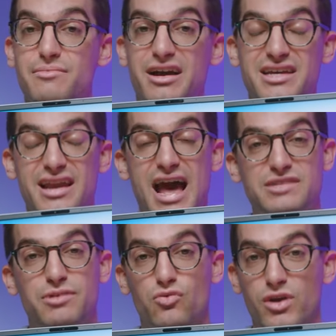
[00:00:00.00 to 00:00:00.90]
by 10
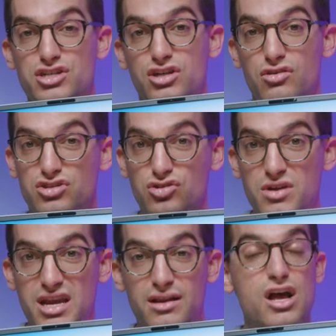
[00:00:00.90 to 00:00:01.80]
aspect ratio
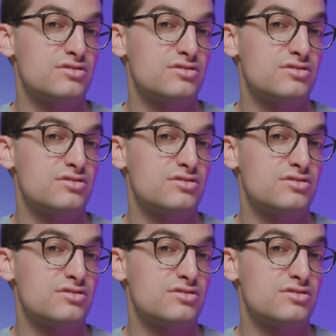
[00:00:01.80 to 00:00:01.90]
screen.